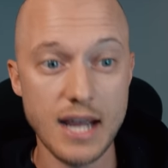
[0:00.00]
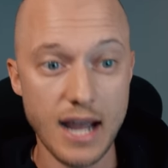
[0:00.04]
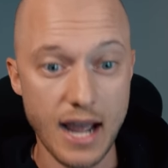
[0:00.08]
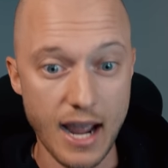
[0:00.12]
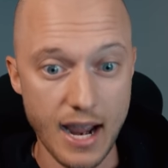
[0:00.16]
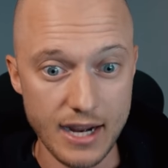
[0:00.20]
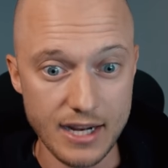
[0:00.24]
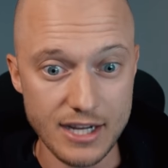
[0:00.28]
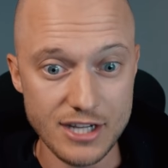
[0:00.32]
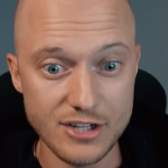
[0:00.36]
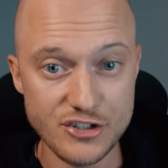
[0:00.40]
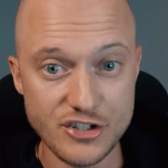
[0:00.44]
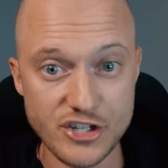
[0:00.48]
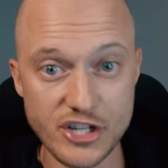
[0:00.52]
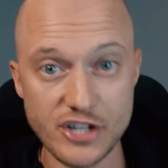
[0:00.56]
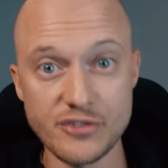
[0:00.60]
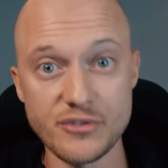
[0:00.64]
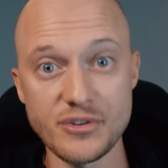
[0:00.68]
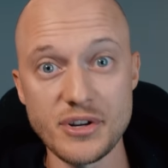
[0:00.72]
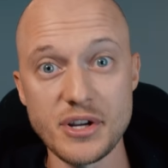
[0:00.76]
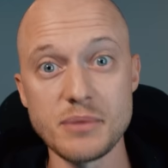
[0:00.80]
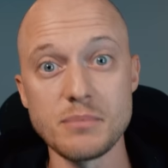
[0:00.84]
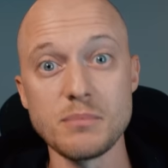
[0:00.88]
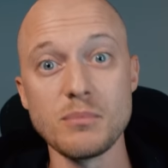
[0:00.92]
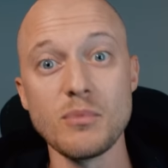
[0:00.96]
I can
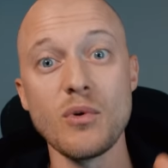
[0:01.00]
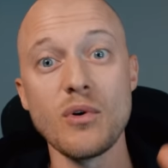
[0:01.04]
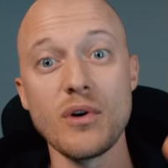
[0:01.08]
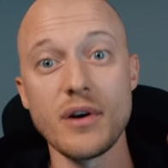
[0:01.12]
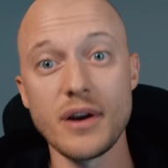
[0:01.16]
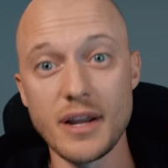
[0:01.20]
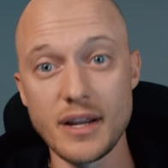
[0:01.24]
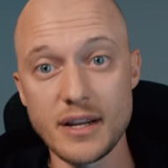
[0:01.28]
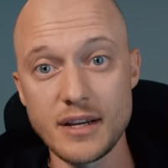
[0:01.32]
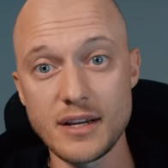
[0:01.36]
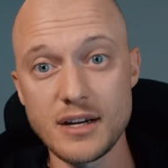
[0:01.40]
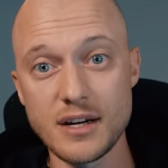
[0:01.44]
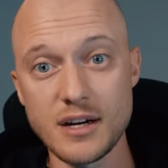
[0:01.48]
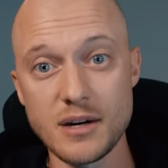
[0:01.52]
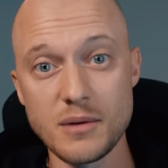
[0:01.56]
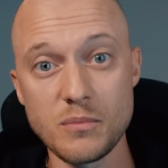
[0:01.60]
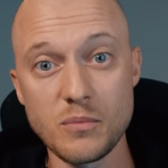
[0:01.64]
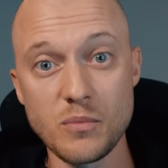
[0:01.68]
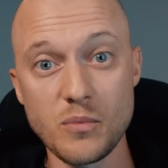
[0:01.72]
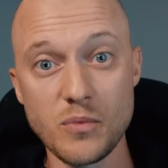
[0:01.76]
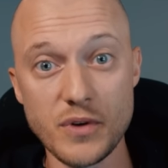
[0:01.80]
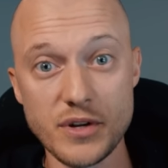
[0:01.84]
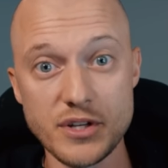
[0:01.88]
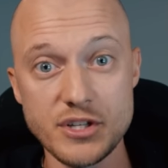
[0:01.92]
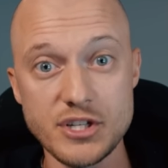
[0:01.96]
generate more
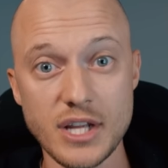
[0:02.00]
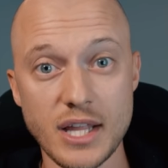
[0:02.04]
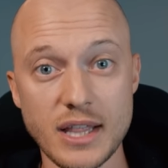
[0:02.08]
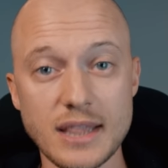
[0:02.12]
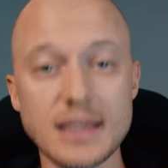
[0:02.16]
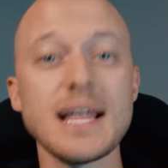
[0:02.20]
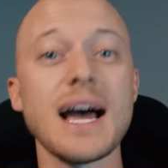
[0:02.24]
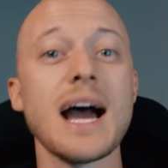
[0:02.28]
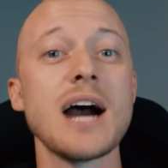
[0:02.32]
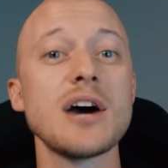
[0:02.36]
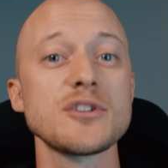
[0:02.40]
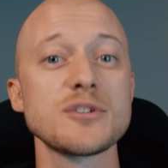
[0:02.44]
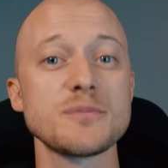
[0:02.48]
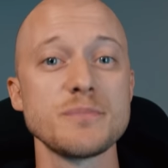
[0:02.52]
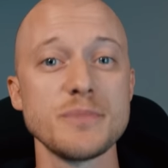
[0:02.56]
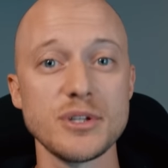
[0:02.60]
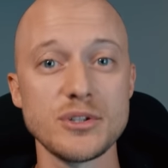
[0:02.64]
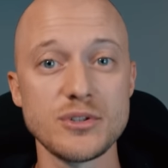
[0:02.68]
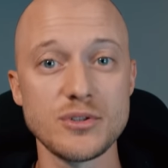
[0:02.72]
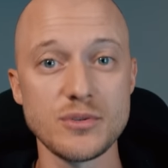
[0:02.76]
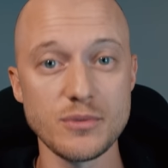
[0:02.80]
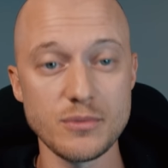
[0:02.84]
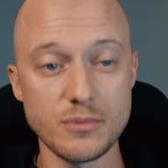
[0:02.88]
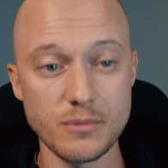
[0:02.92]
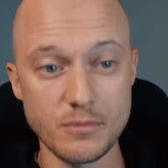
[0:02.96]
income, which allows me
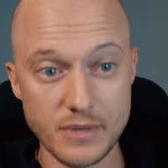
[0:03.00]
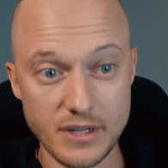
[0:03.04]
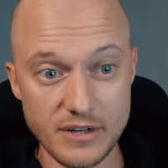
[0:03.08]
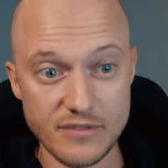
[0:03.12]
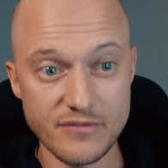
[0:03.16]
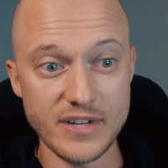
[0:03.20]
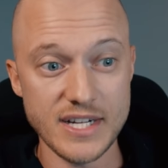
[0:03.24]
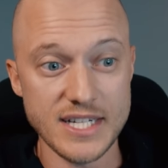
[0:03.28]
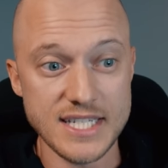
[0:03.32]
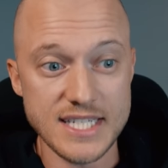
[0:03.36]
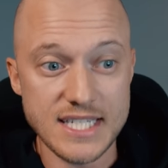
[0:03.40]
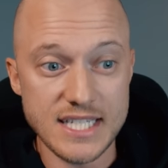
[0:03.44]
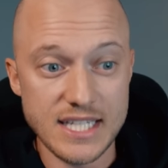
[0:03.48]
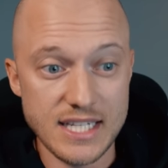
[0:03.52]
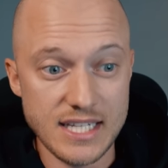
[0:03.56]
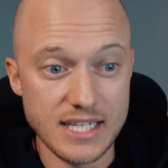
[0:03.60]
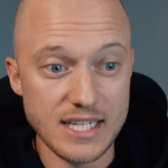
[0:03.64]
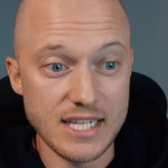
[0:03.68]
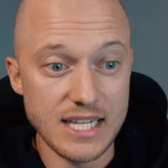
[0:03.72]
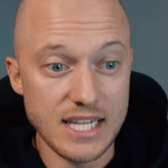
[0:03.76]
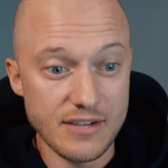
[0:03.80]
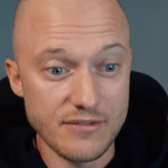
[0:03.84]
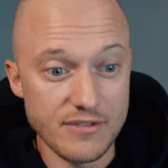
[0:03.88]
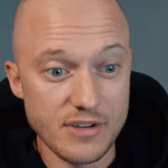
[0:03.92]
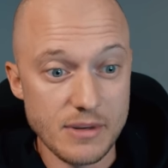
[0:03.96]
to invest
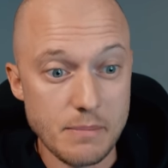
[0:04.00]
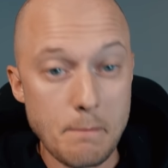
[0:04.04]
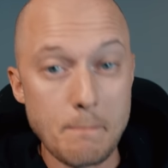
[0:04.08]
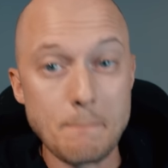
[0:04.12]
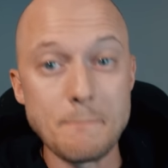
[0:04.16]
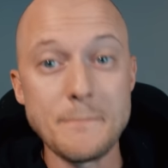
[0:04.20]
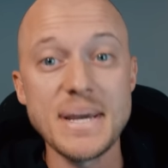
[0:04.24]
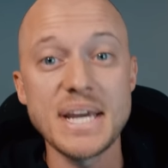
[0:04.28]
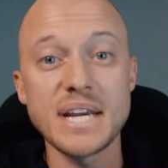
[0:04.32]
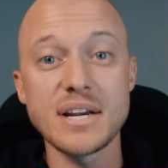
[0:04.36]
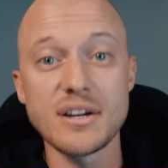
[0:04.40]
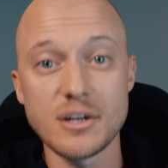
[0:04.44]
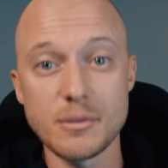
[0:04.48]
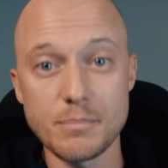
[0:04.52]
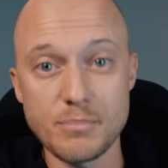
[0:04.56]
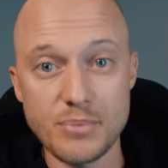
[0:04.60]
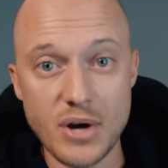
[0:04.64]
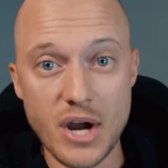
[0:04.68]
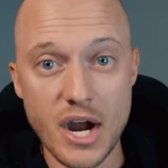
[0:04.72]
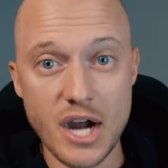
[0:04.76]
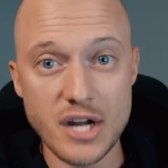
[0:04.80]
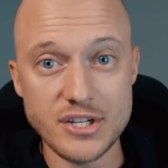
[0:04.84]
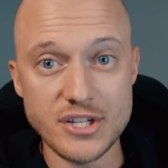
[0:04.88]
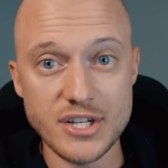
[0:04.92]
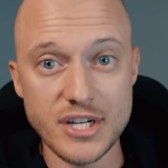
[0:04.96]
in even bigger
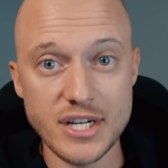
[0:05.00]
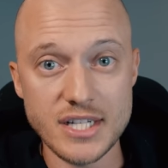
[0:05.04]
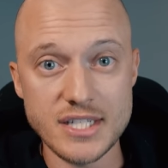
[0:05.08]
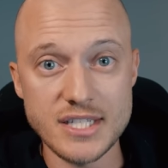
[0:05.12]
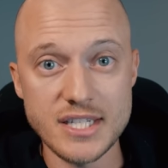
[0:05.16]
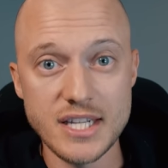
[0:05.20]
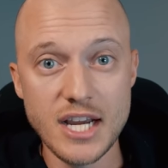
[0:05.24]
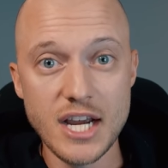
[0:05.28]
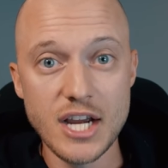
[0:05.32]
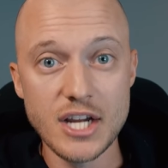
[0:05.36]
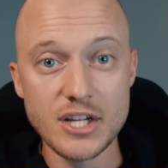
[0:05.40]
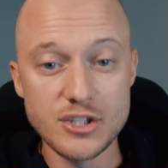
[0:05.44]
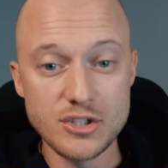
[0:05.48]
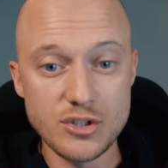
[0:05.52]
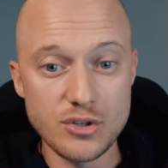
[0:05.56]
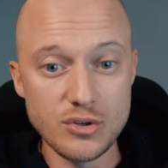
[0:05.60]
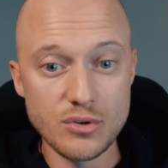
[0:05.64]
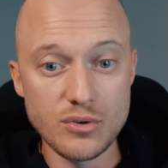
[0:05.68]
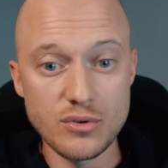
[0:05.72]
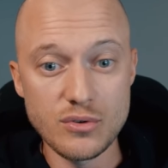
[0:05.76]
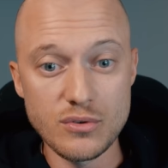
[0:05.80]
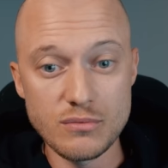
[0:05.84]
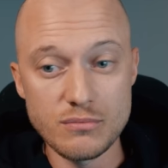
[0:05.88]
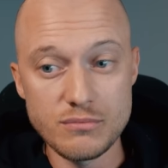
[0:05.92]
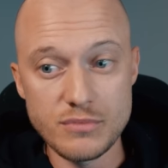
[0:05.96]
projects
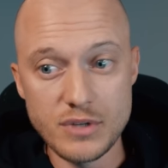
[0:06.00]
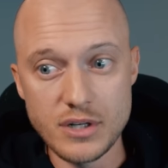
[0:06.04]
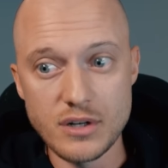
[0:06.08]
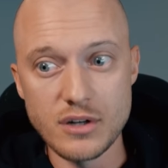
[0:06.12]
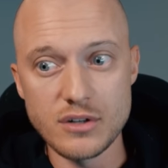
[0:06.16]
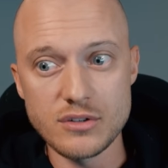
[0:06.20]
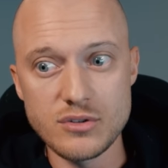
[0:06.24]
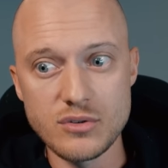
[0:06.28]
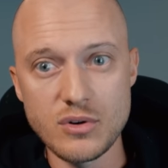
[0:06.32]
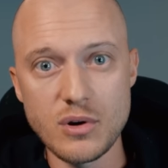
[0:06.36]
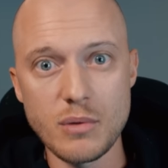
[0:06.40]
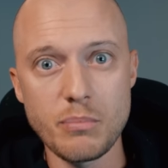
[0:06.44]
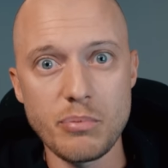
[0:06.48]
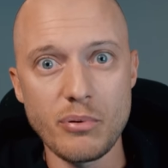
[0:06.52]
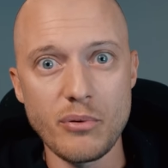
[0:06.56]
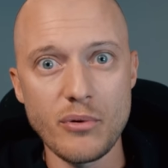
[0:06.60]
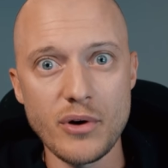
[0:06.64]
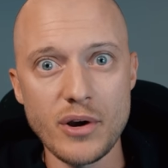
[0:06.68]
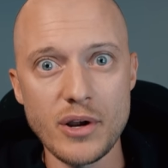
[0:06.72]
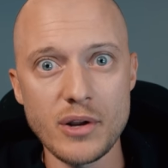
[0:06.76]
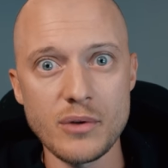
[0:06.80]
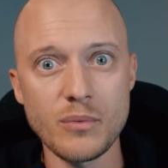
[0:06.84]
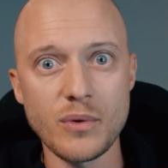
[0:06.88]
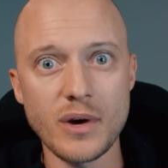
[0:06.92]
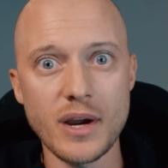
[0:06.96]
to, you know, to a
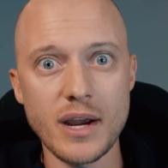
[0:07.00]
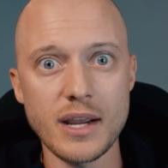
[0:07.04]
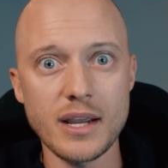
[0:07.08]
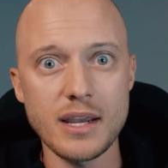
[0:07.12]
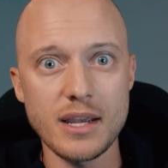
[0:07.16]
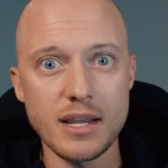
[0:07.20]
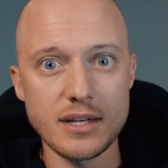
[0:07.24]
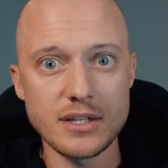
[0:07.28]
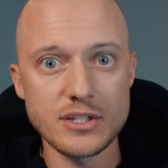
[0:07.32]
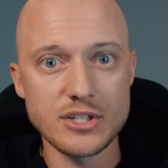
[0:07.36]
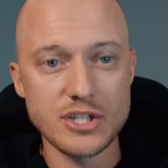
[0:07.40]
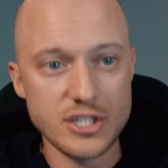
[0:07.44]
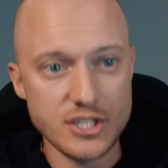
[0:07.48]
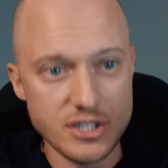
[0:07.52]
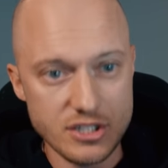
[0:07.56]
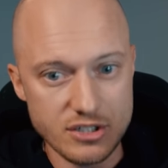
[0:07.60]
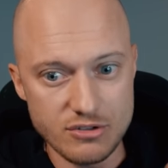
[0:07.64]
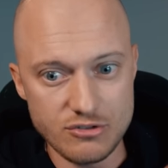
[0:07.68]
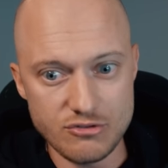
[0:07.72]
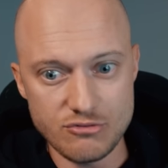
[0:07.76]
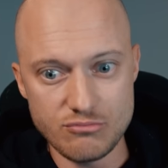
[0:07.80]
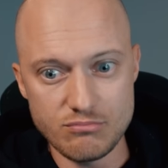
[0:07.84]
point where I can just,